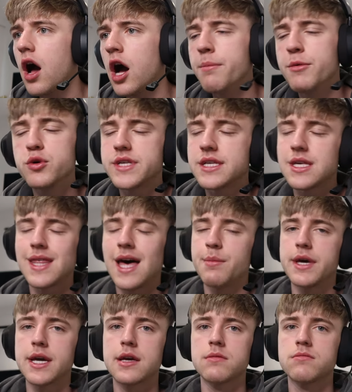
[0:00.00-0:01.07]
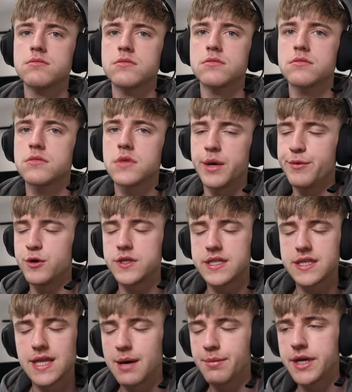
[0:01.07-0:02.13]
A moose isn't that big. A moose
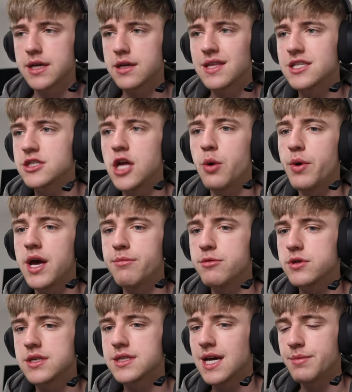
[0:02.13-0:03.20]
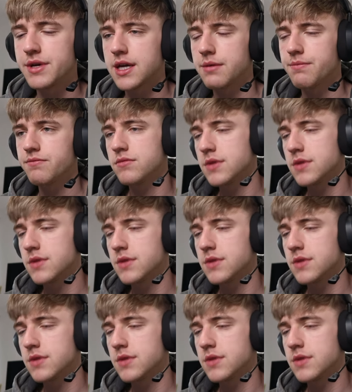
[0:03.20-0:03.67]
isn't that big. There's no way a moose is that big.